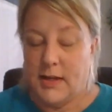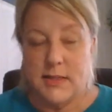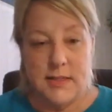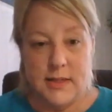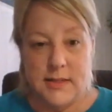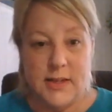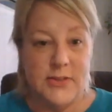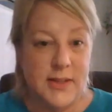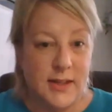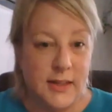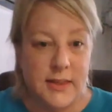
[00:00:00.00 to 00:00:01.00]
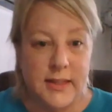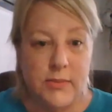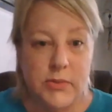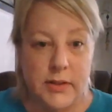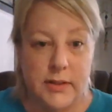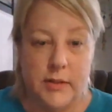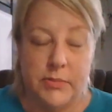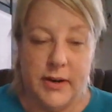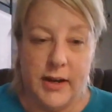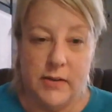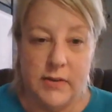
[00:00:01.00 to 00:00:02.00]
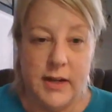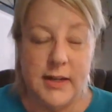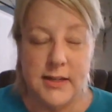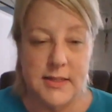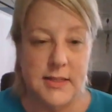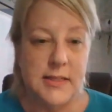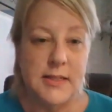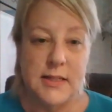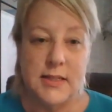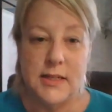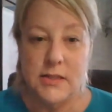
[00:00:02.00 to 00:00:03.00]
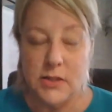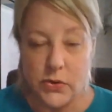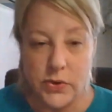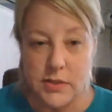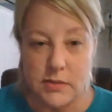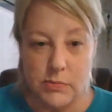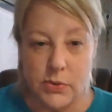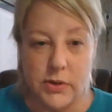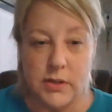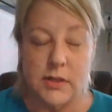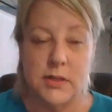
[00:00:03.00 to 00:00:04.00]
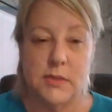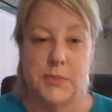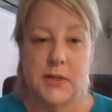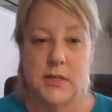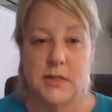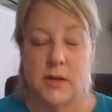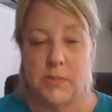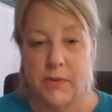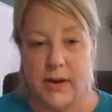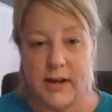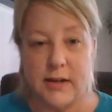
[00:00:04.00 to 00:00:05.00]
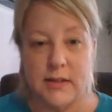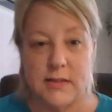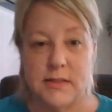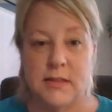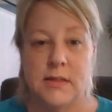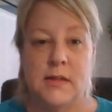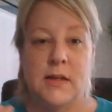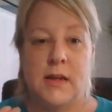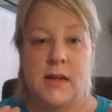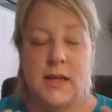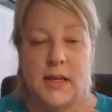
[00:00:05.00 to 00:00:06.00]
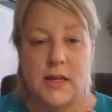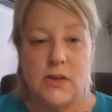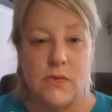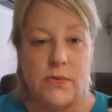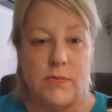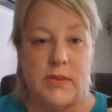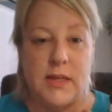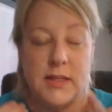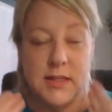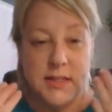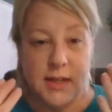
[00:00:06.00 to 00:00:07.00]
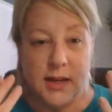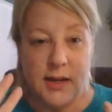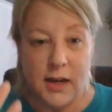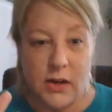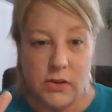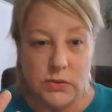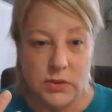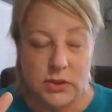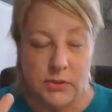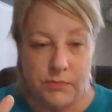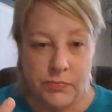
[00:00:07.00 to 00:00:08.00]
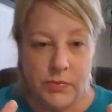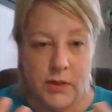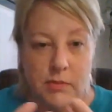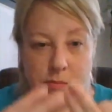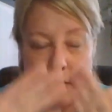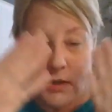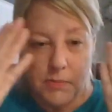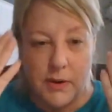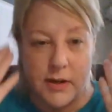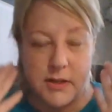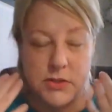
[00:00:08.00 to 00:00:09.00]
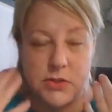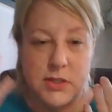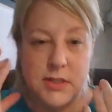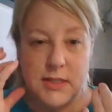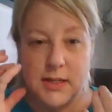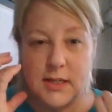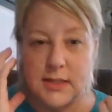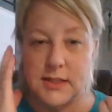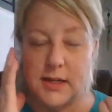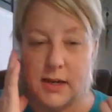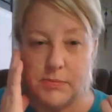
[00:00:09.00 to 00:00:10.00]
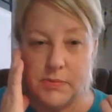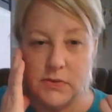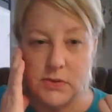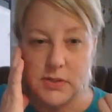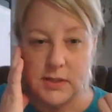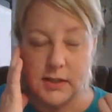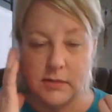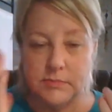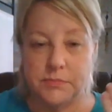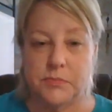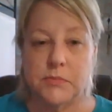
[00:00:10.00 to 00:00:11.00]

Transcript: That sounds like a theme with Labria, right? Consistency is always important because our products heal from the inside out. Many products just sit on the top of your skin,